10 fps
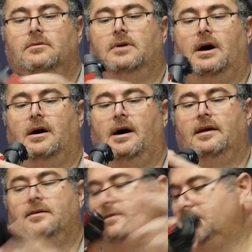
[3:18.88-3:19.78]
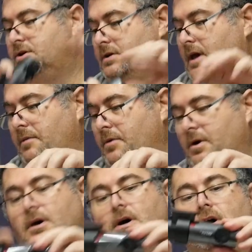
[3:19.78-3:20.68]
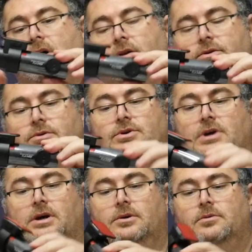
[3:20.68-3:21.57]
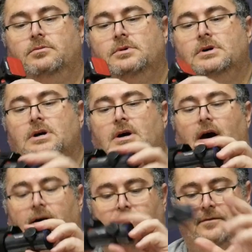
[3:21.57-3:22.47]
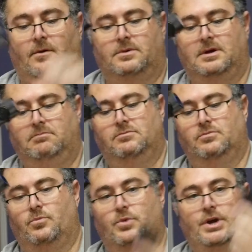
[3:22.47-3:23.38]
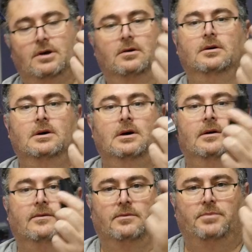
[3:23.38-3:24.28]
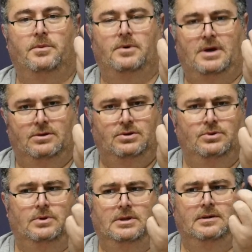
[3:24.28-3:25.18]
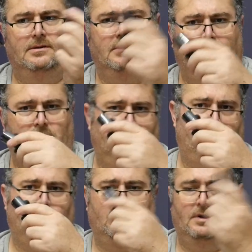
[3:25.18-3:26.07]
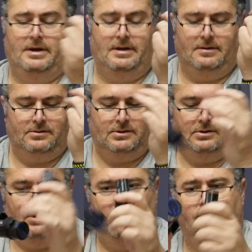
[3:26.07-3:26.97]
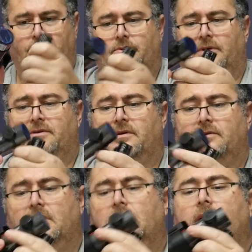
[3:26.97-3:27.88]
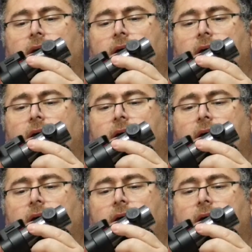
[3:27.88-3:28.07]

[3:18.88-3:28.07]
high definition camera, 2-channel, front and rear. Some people get you with this and they put like a whole 360